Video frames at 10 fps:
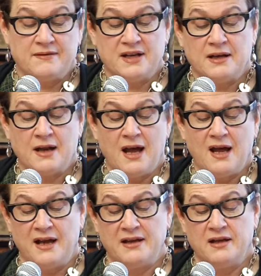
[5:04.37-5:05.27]
and living a
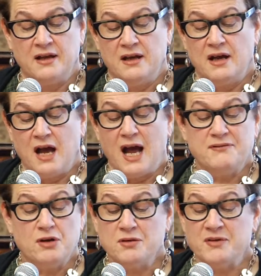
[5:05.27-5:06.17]
lie.
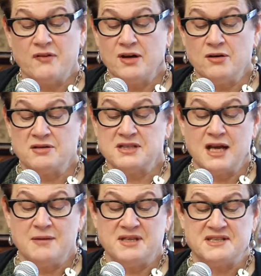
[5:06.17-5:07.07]
I've known him a very long
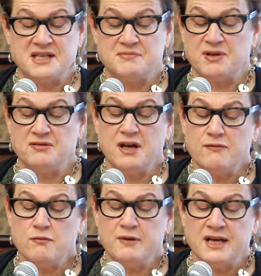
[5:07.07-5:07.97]
time, he says, but you
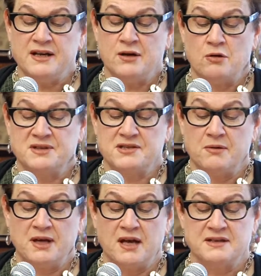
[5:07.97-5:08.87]
never really know what's
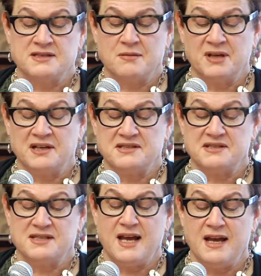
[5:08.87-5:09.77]
going on in someone
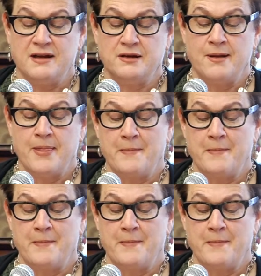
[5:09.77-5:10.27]
else's head.